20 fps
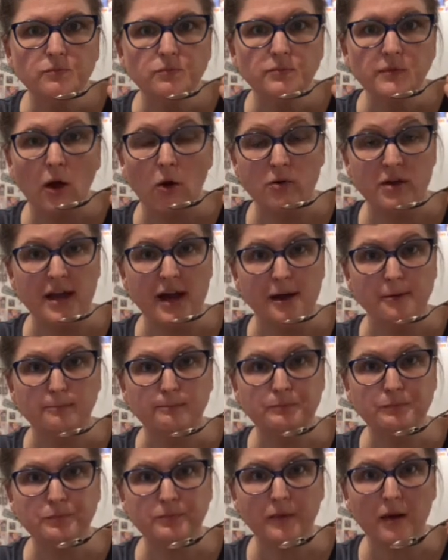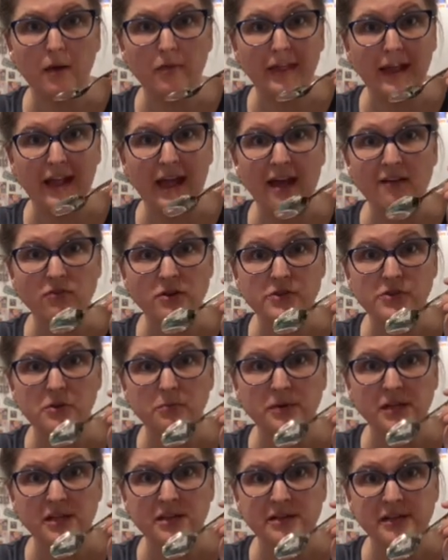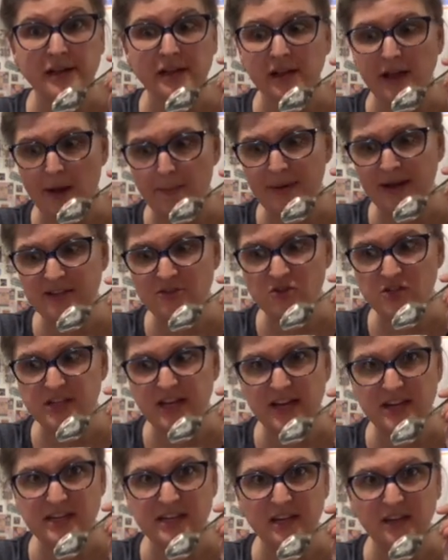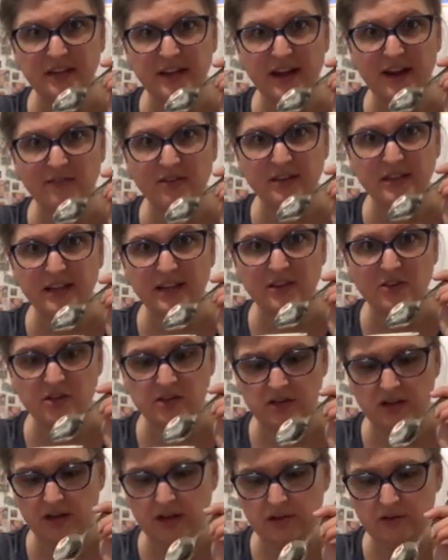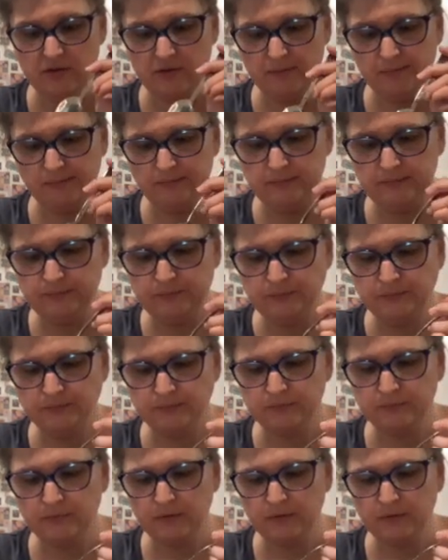Oh yeah, like every soup needs dill. I might just add dill to everything just cause. Oh